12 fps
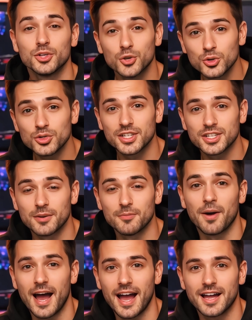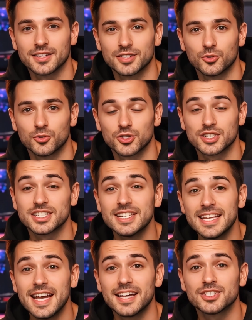losing their minds over
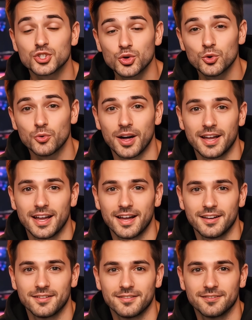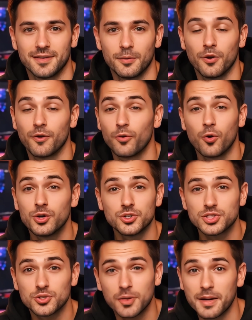Seedance 2 right now. But before you
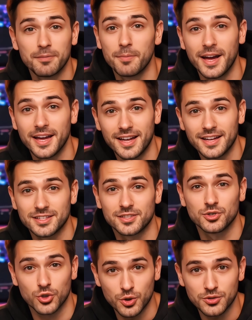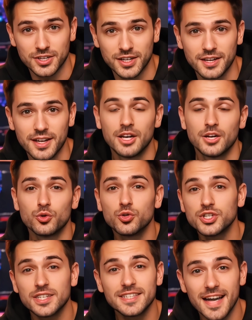spend money on a subscription, you
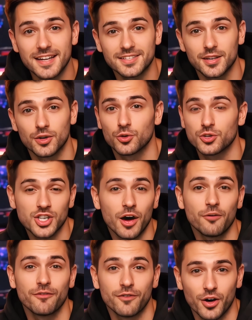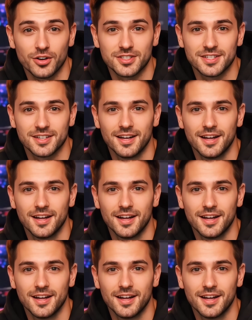should test it yourself first.